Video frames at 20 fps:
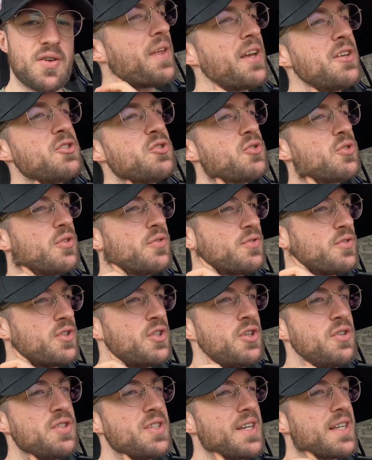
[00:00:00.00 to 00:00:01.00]
Sort of
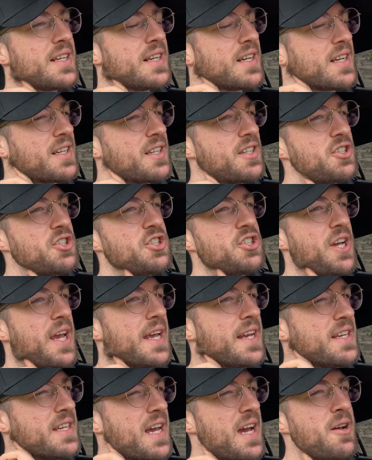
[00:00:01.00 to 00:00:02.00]
use it like a
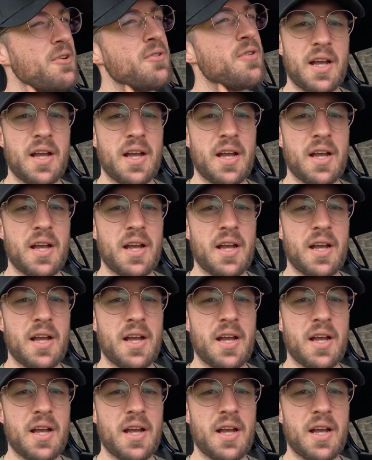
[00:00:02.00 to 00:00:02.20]
shakedown.